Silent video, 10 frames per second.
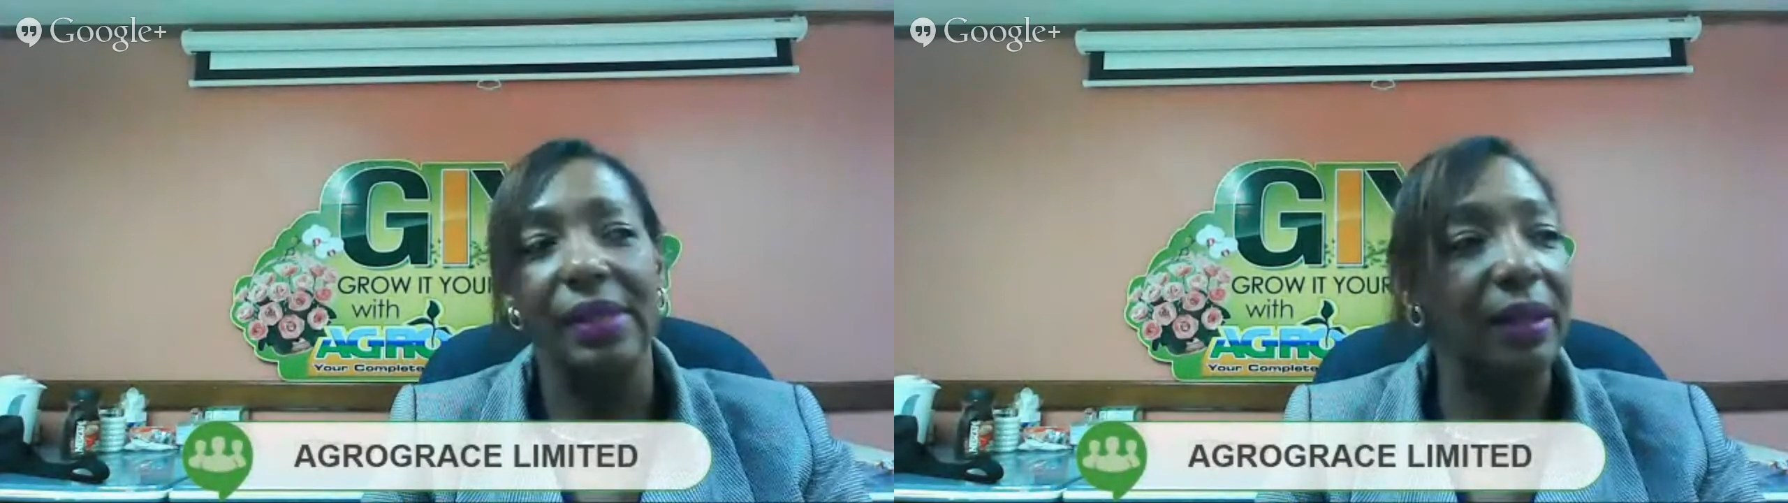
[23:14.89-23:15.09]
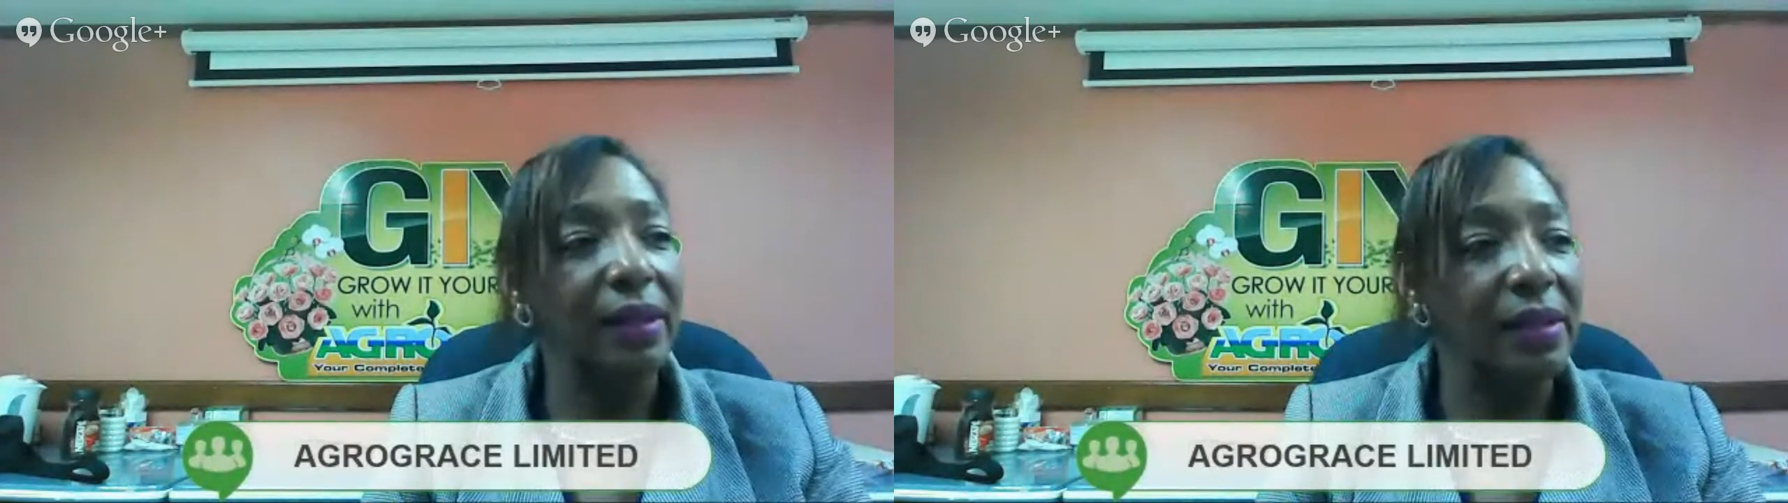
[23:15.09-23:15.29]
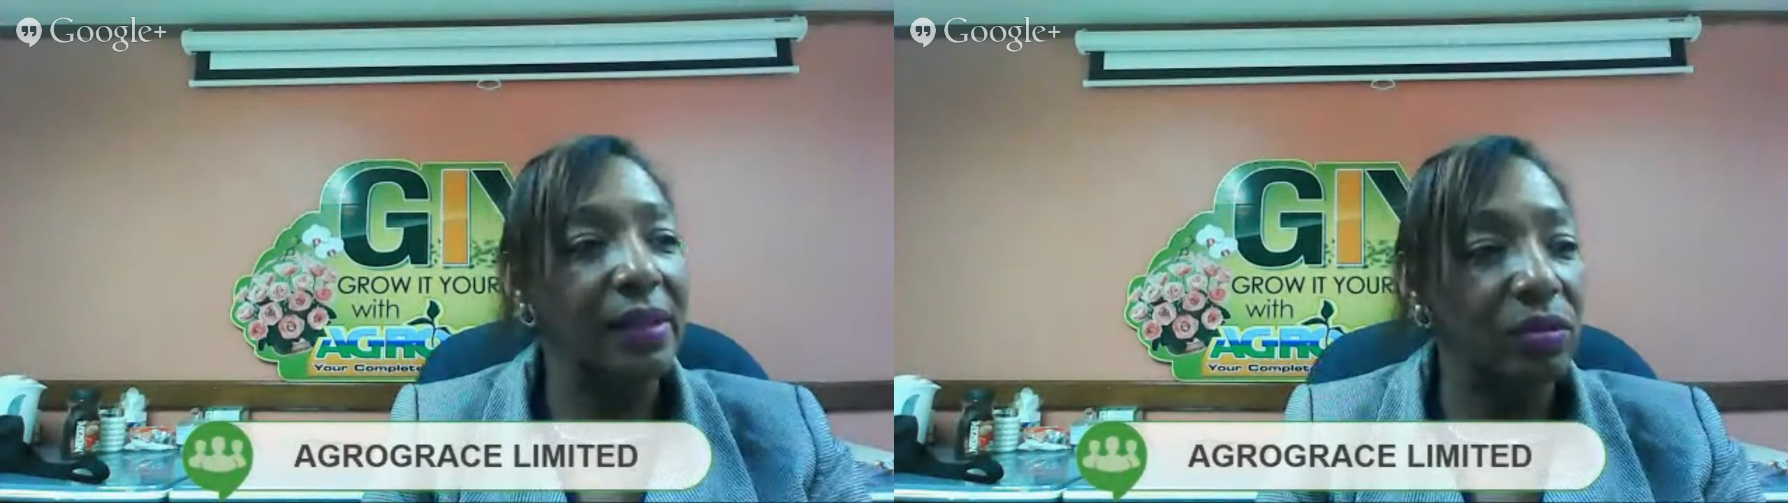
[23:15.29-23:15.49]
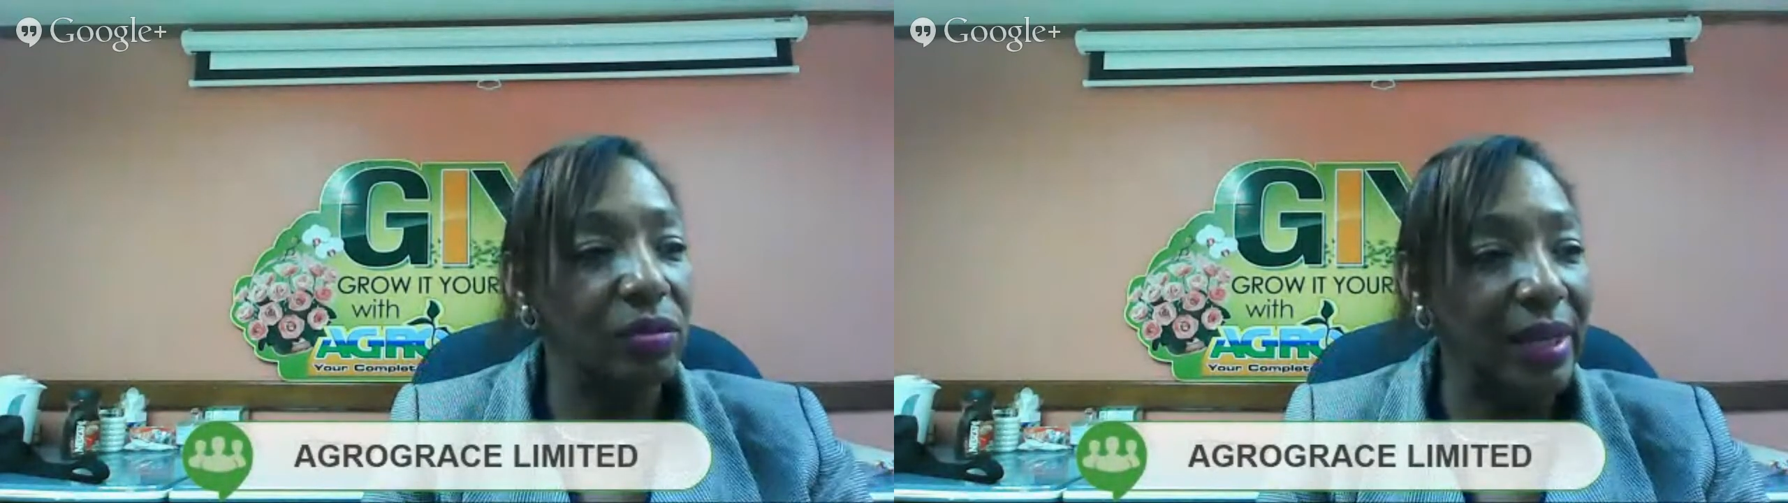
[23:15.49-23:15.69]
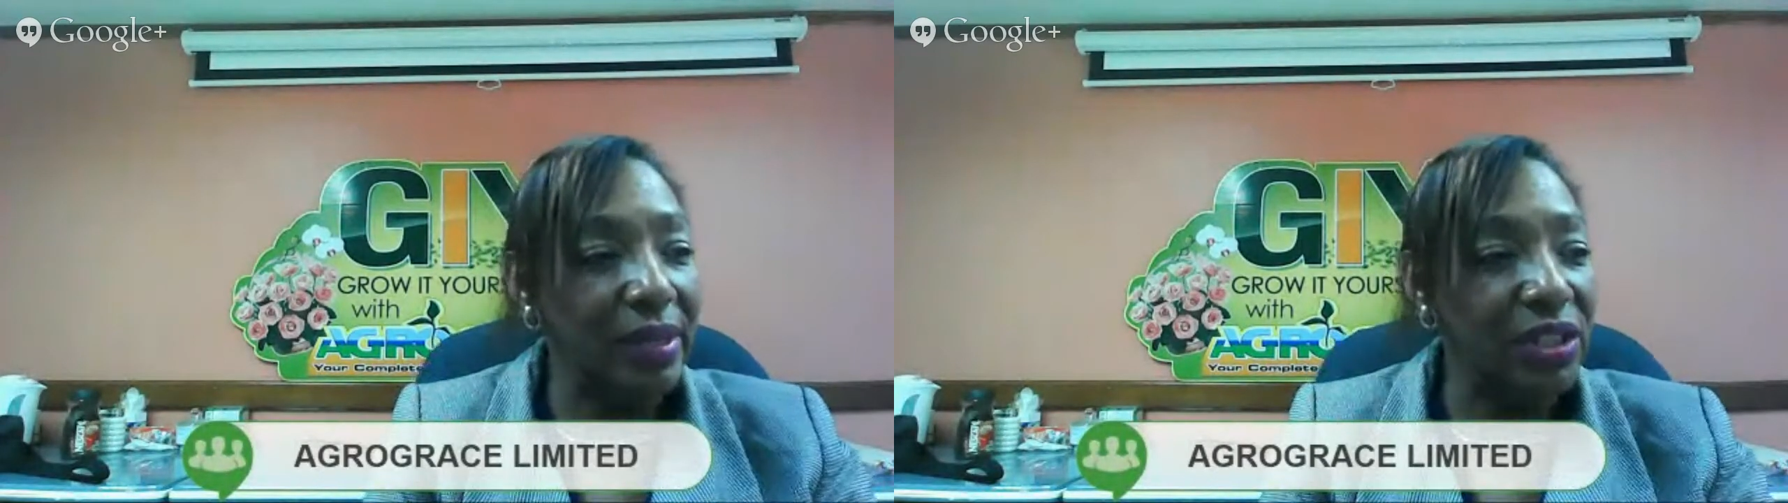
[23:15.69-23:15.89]
And there's a
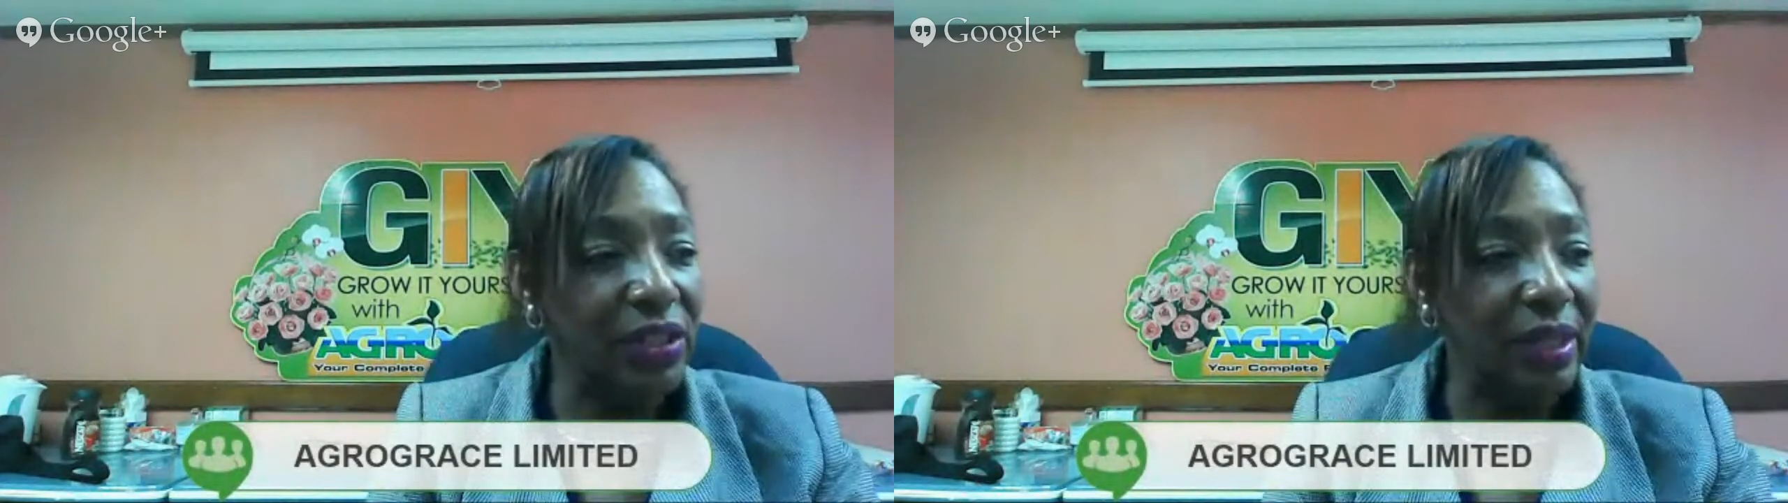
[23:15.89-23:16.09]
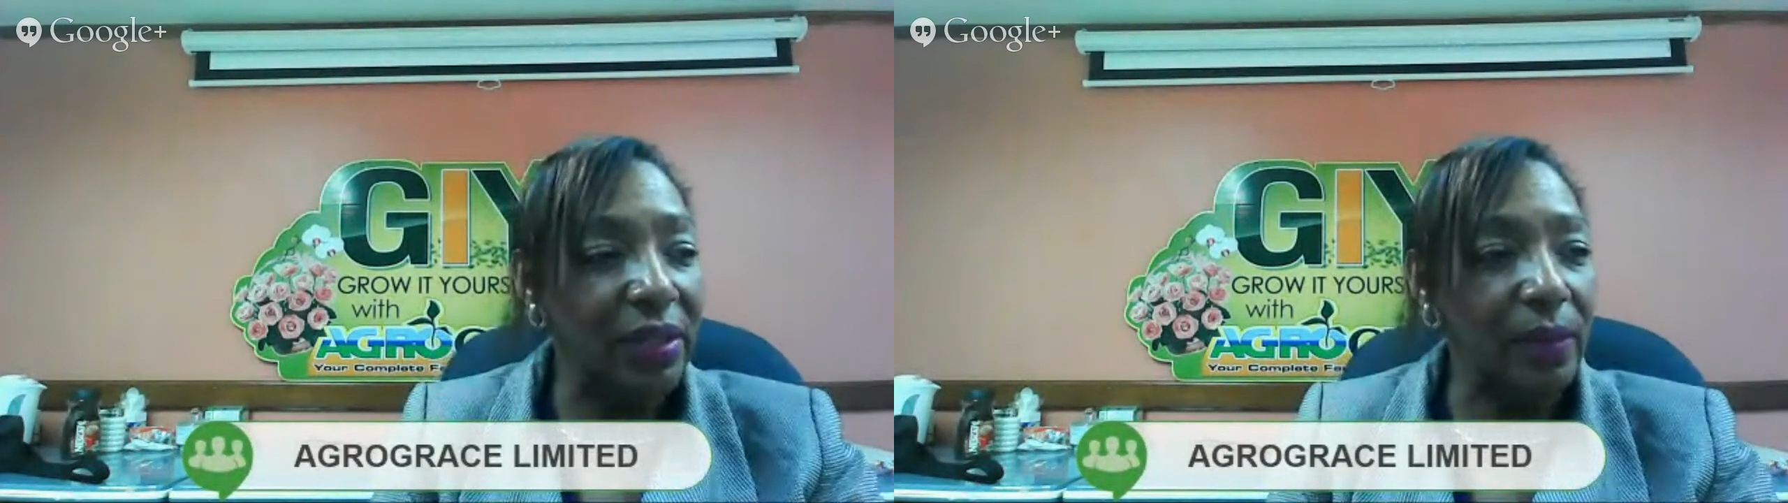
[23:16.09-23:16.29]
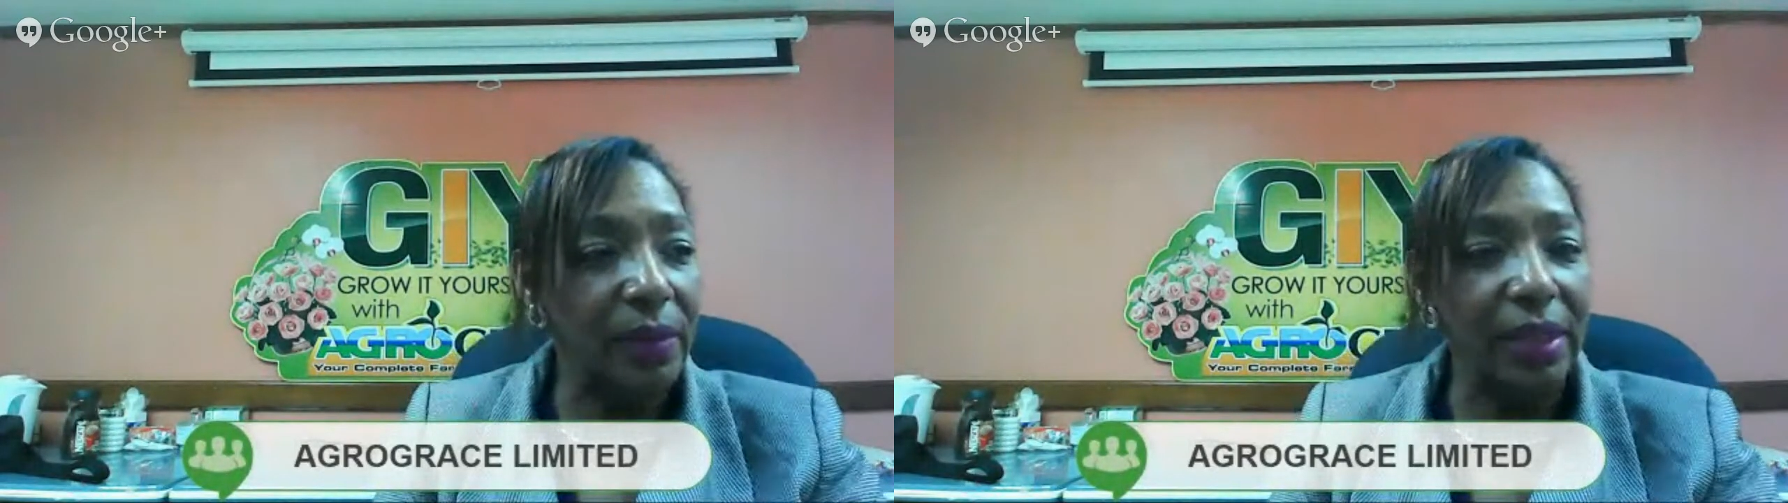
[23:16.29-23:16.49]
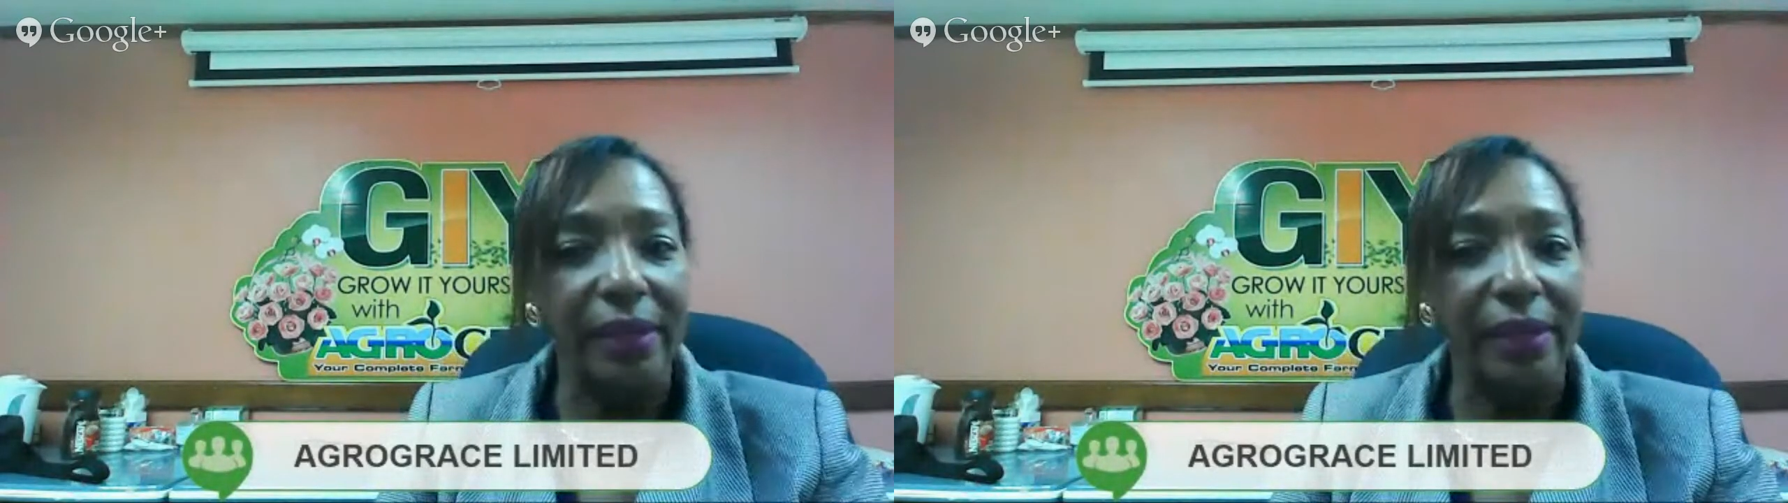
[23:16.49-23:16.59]
range that you